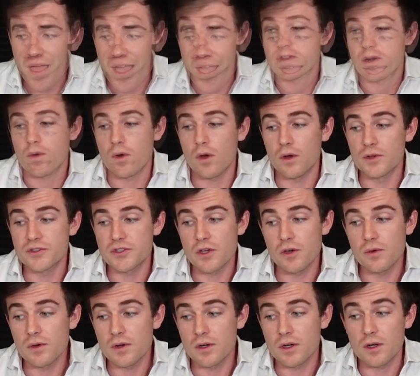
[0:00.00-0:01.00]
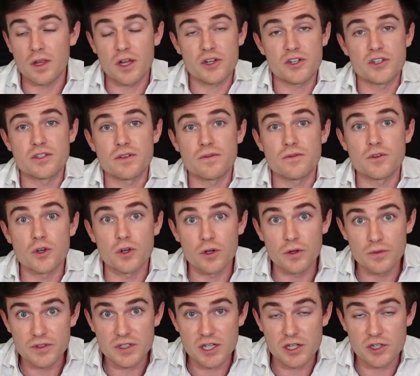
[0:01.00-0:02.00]
There were also collections of
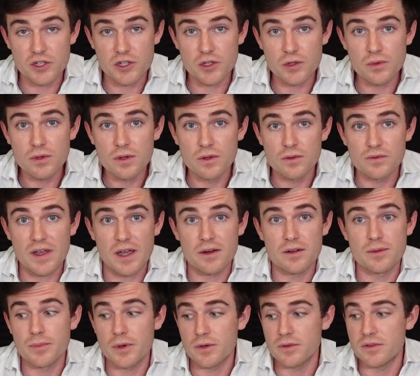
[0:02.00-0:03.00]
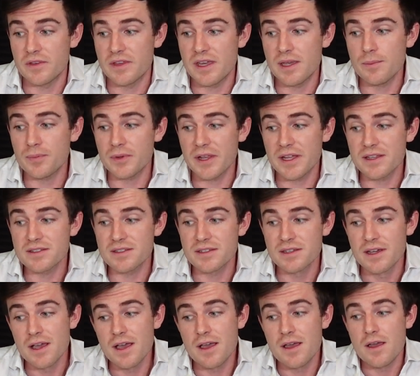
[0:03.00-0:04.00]
nerve tissue found in both of the
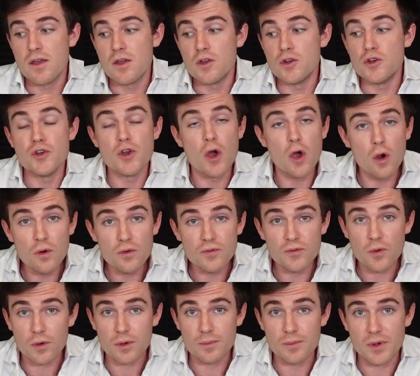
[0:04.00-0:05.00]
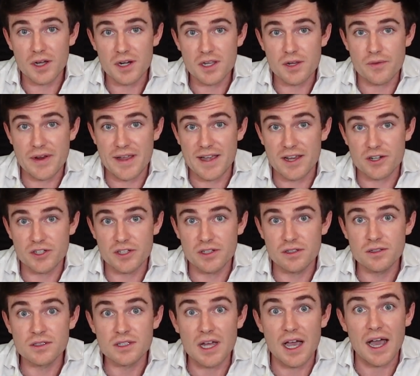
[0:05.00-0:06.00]
implants, no foreign body
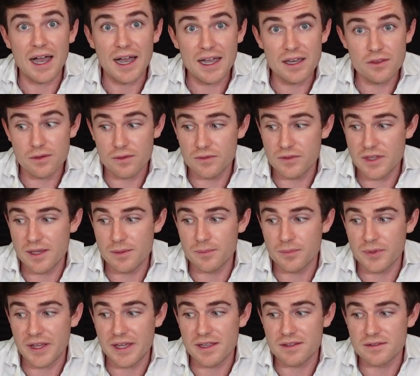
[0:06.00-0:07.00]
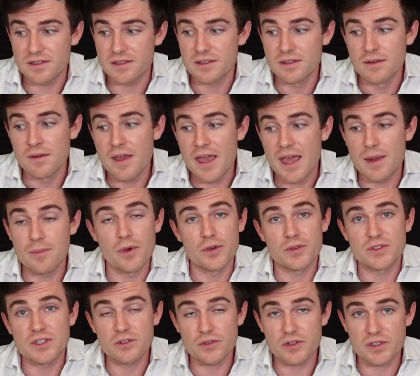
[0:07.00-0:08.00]
reaction to either of the implants, and
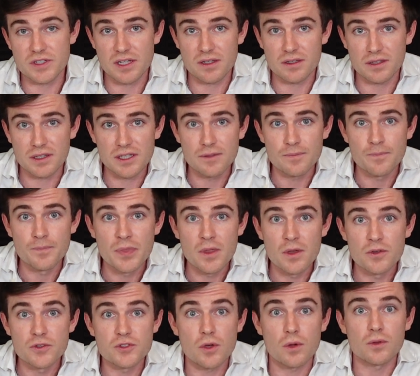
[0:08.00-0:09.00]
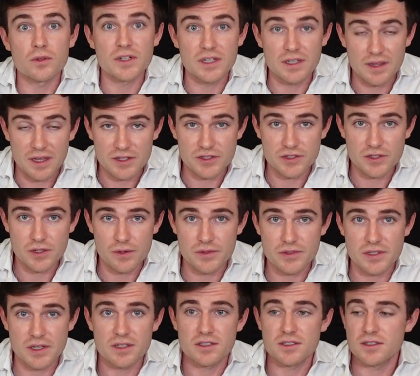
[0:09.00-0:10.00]
most interestingly, solar
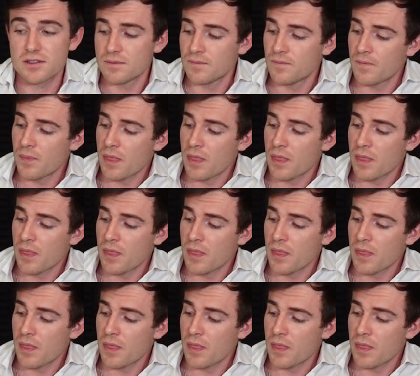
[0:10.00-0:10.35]
elastosis.